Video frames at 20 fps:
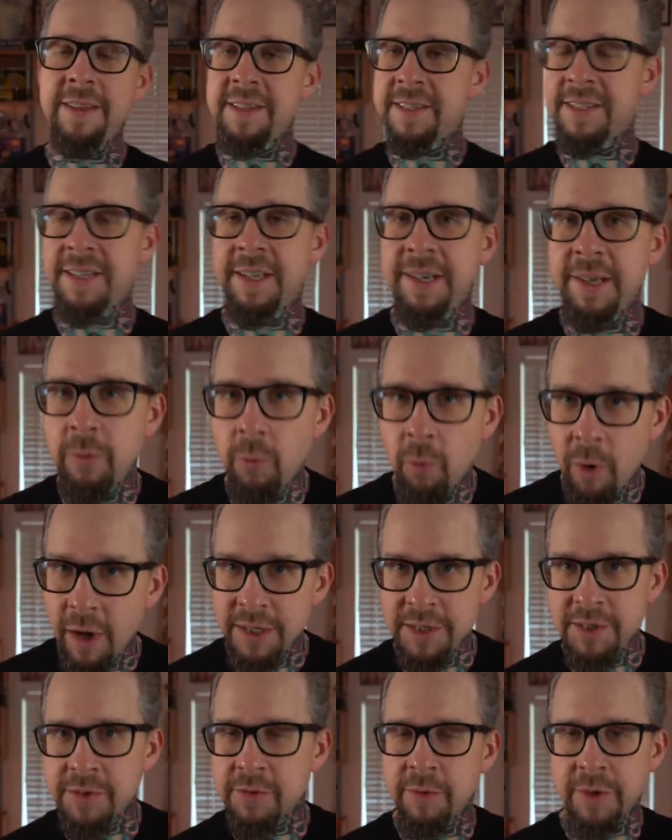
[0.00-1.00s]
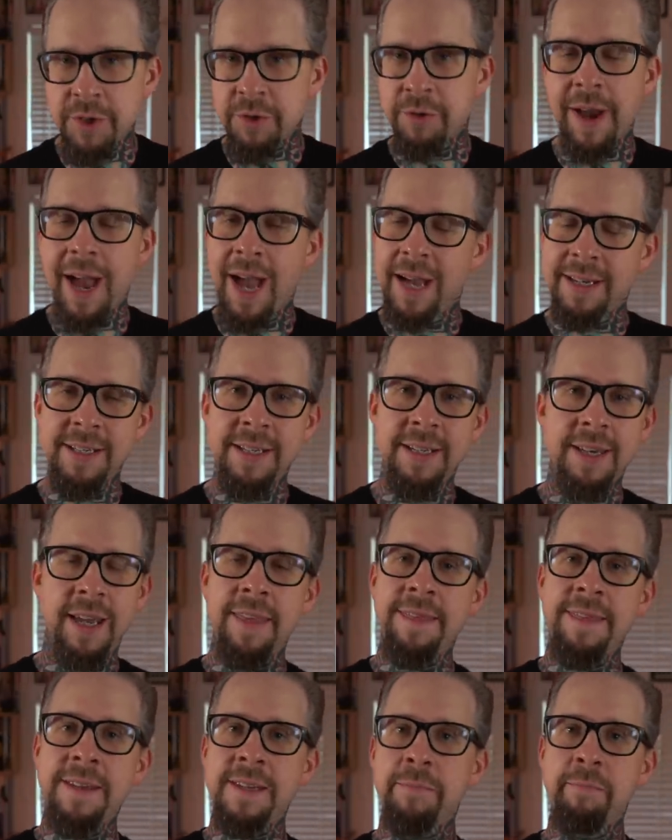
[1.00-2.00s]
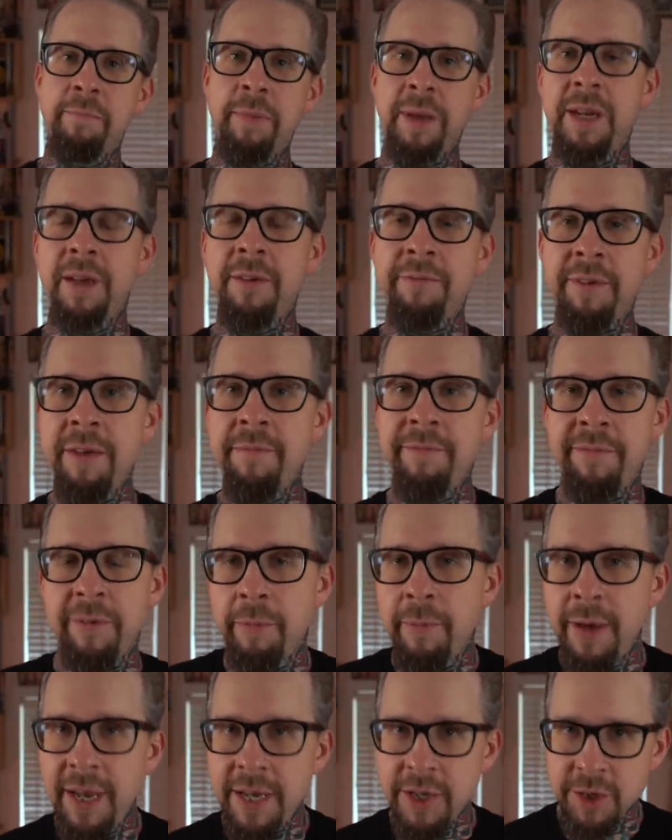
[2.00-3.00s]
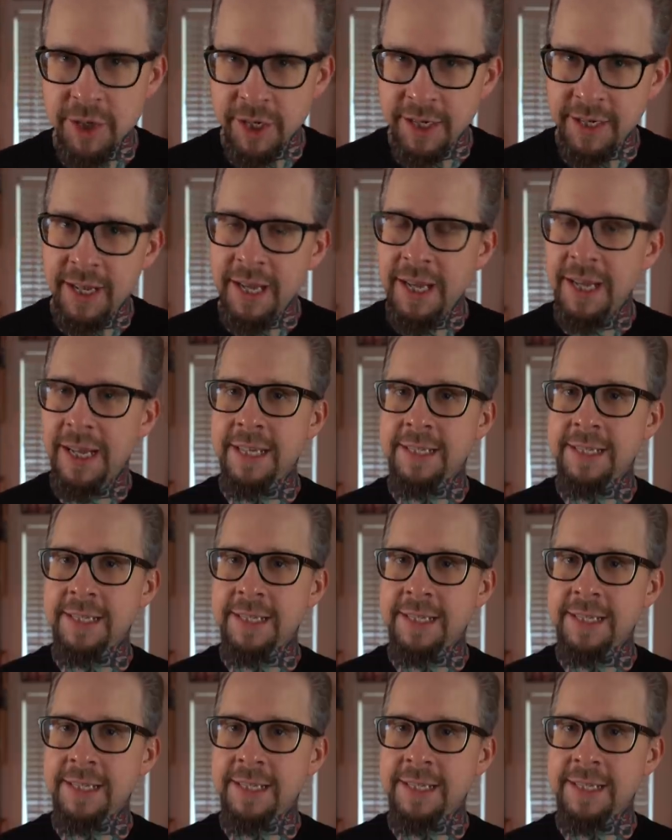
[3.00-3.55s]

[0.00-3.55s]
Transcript: This study was retracted and this bit of information